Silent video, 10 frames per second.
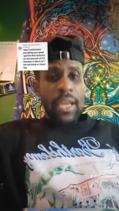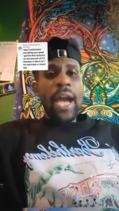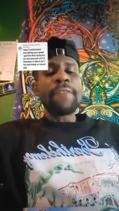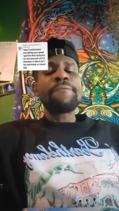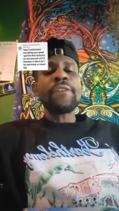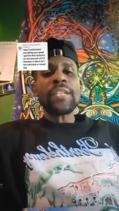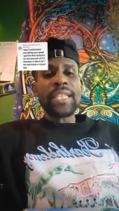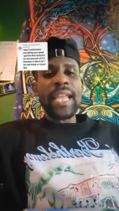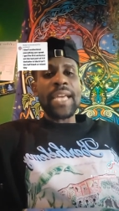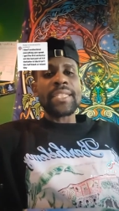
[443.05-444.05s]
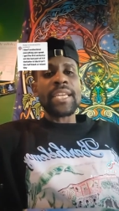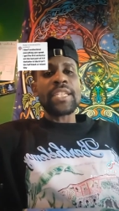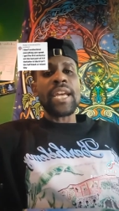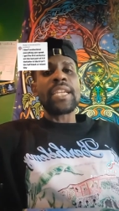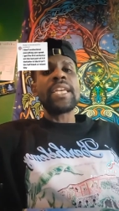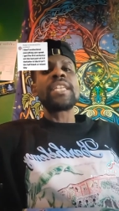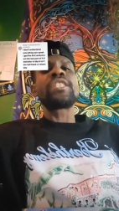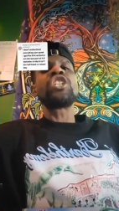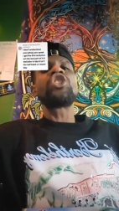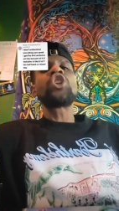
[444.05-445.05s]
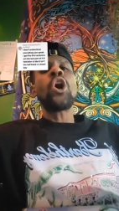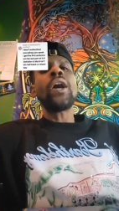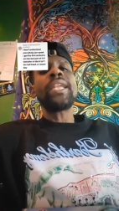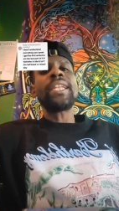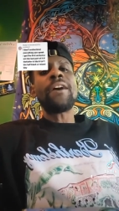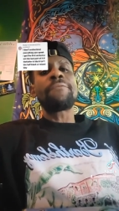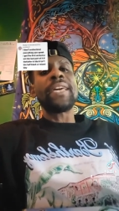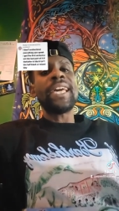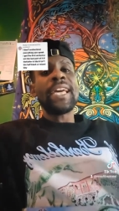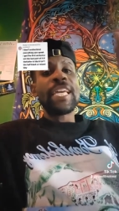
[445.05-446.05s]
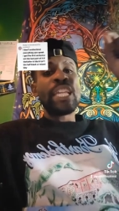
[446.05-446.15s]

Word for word: and fertilization is the joining of the